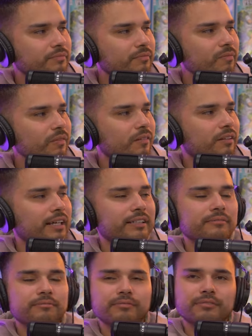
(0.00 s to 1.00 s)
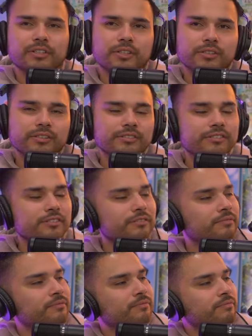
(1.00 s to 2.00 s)
You say like you just stopped. early this year.
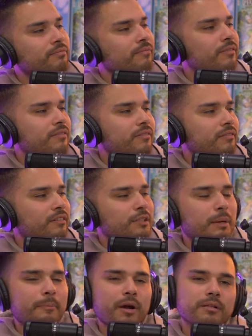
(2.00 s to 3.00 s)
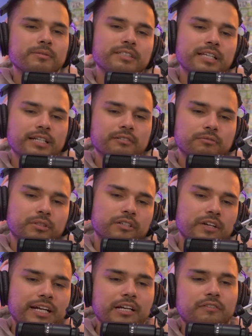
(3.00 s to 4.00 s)
Oh yeah. Because my problem is like
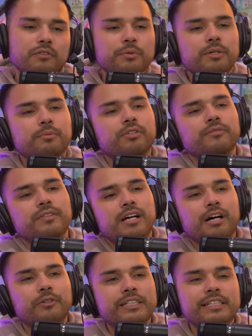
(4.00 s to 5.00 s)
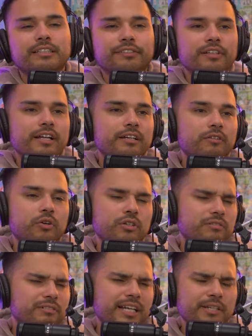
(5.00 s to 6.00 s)
whatever I get home from work, bro, I'll eat till like
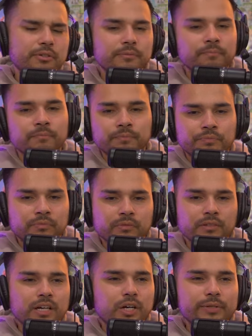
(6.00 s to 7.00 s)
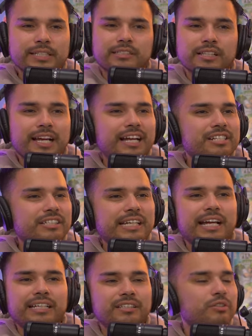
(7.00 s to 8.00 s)
or anywhere. I'll eat till like I just
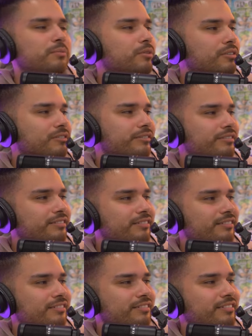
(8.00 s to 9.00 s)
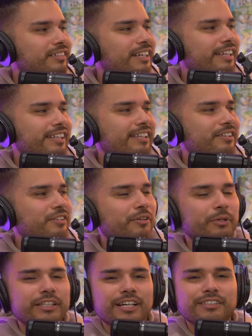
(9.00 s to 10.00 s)
can't eat no more. And then you know
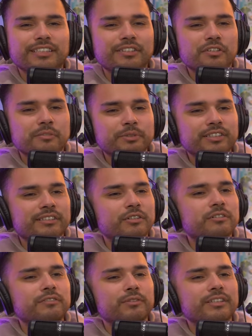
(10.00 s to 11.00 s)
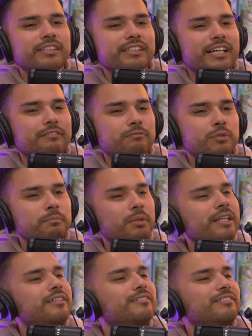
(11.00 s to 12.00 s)
one day I was like, you know, I'm just going for work and have one
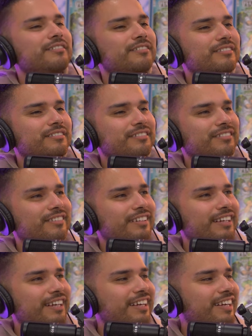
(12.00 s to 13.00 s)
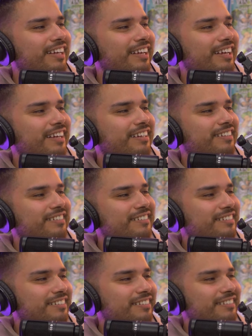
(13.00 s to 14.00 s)
plate. Yeah. And
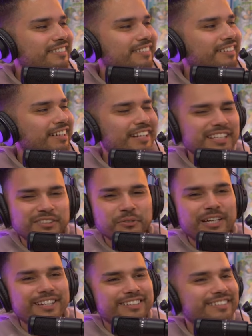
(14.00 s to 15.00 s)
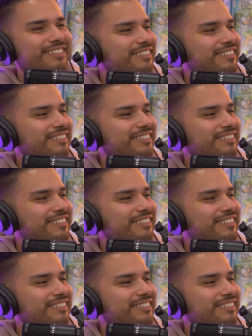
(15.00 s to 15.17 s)
and that's okay.